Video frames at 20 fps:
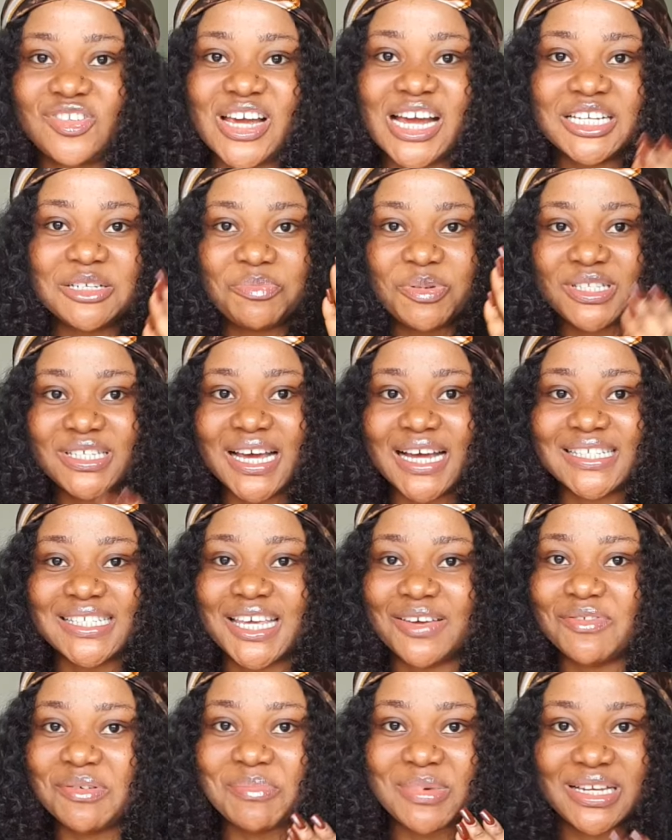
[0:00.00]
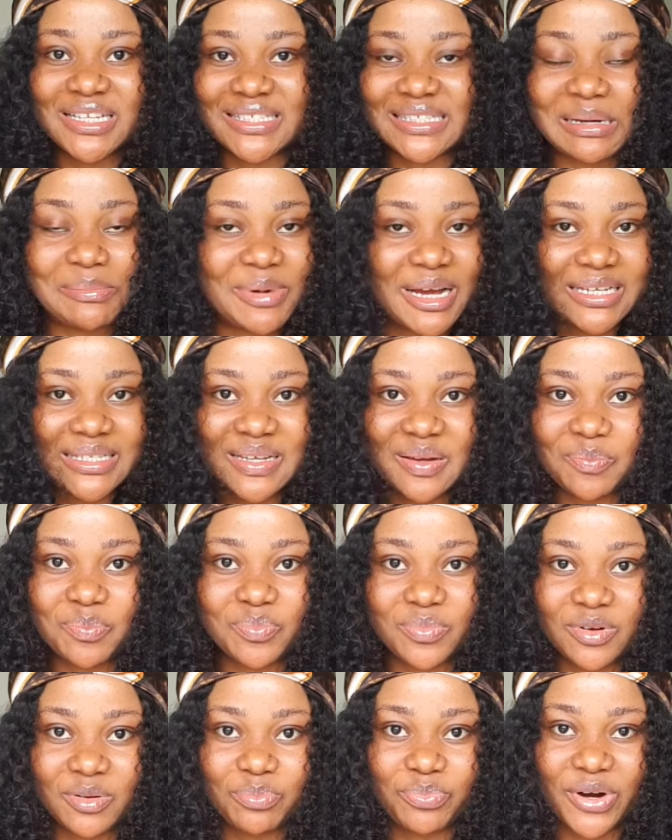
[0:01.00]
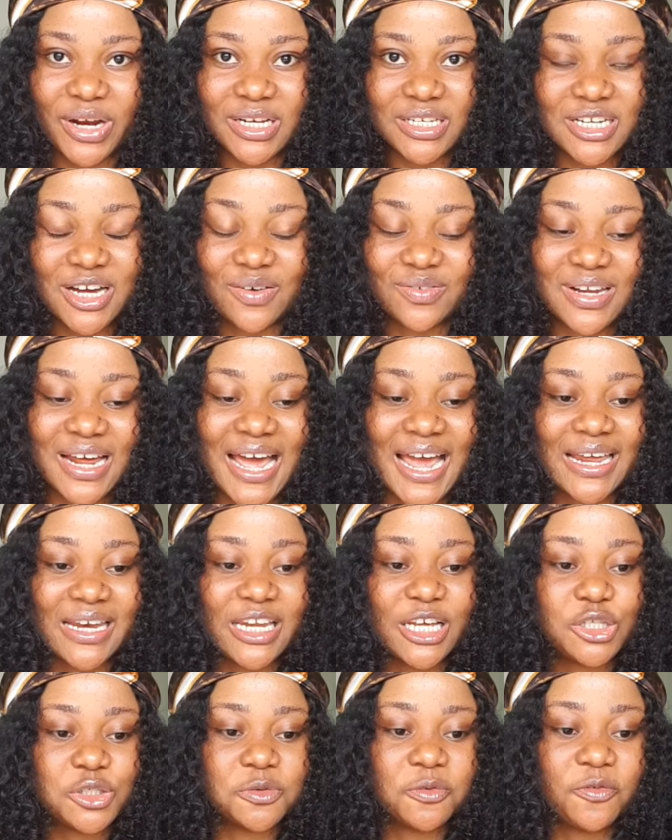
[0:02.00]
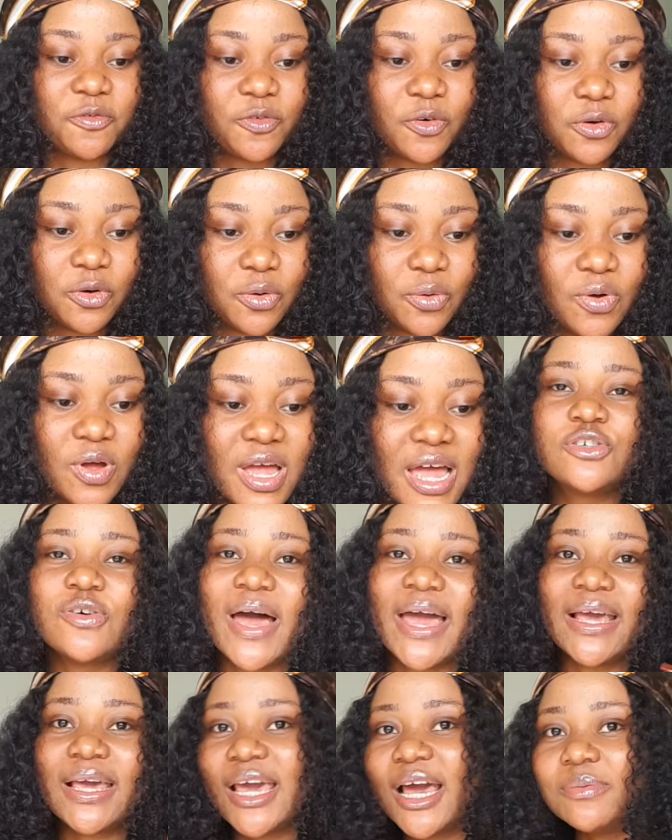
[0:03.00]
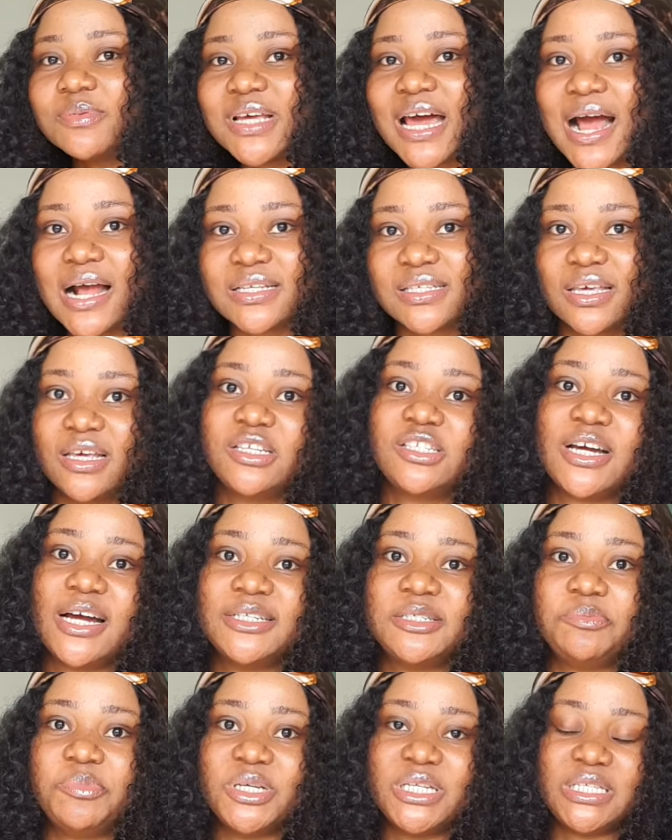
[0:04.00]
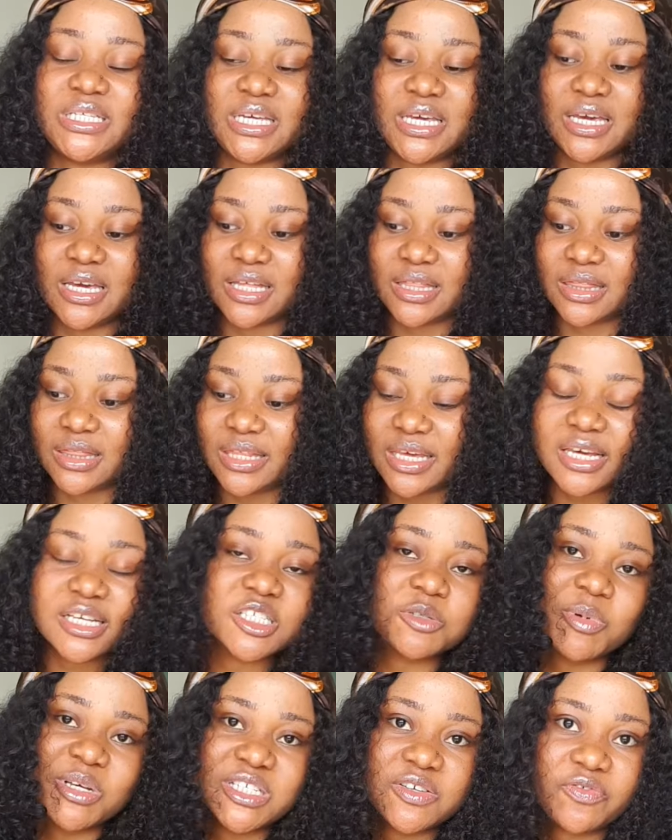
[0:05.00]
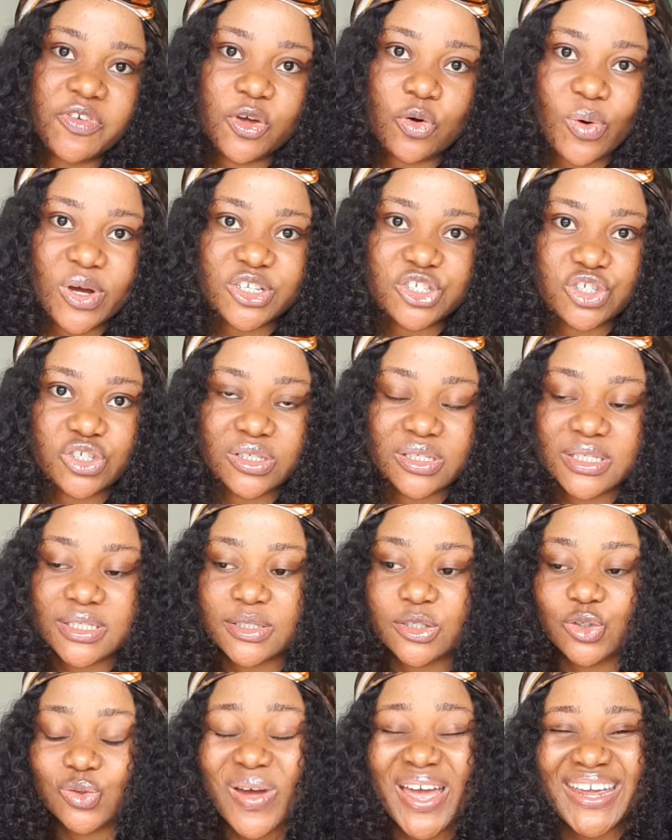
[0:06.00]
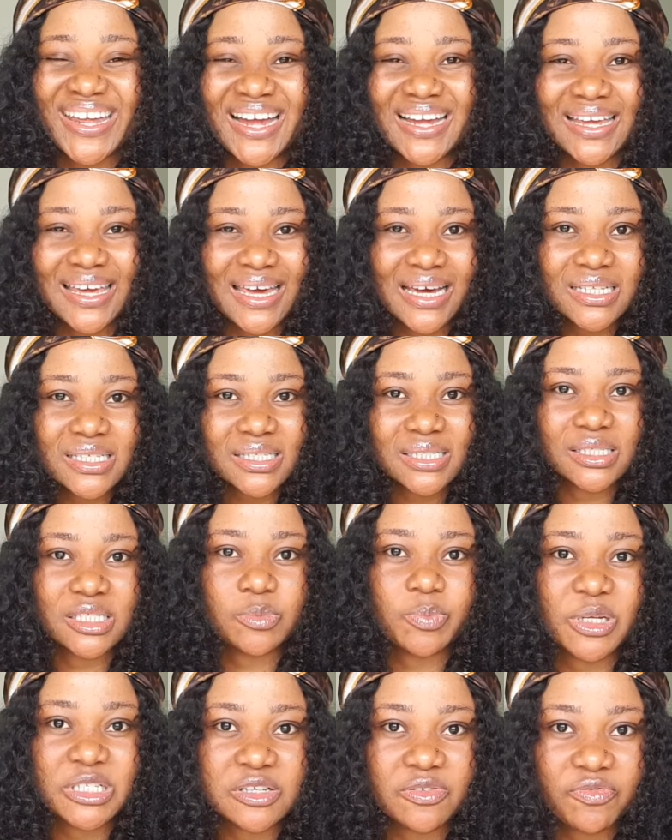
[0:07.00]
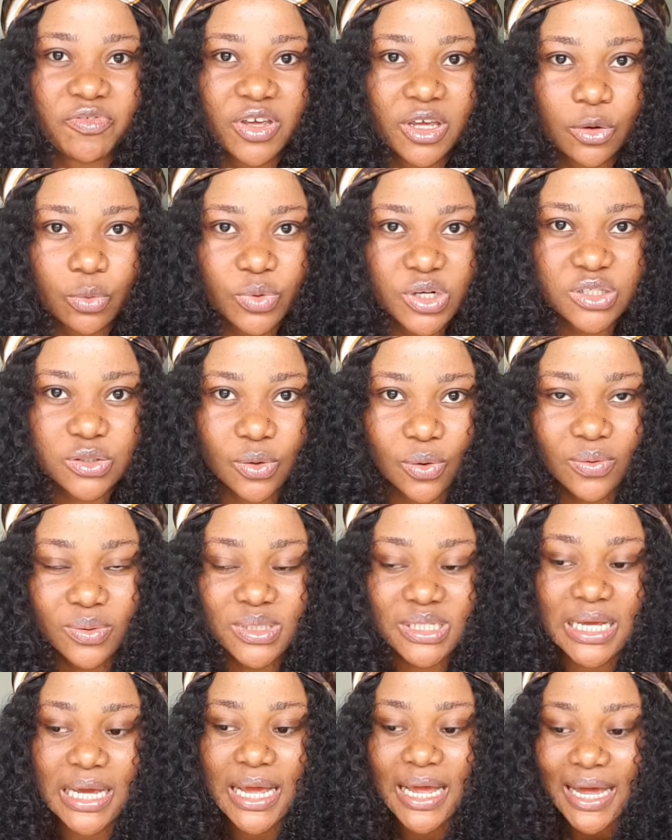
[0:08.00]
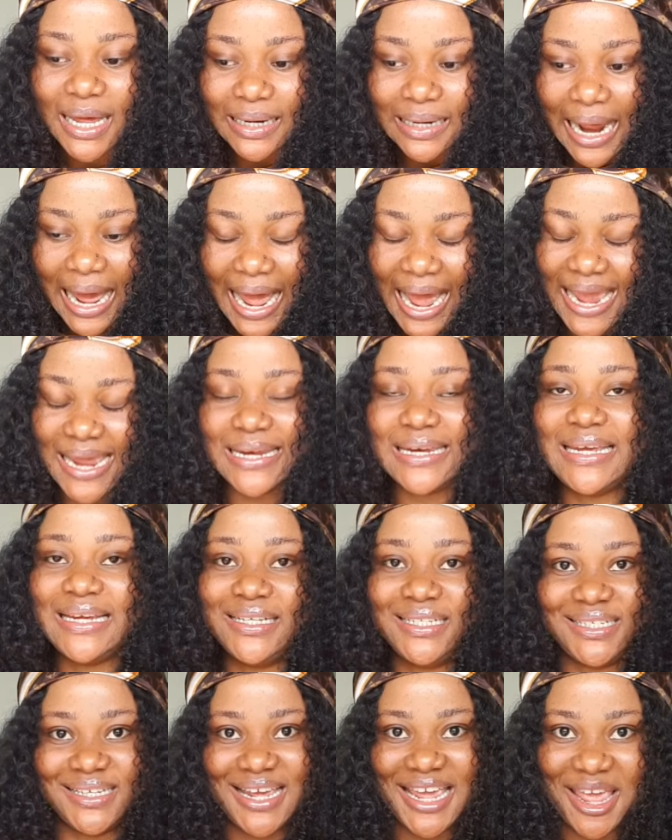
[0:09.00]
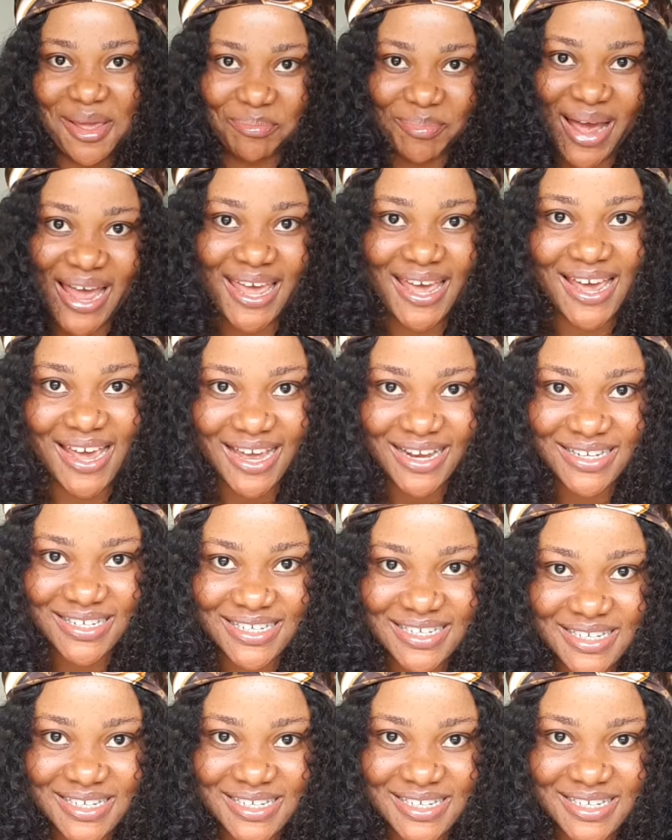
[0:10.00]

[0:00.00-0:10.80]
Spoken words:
ChatGPT has given me the step-by-step breakdown that I need to follow. So I kept asking ChatGPT these specific questions so I can get the specific results that I need in my head.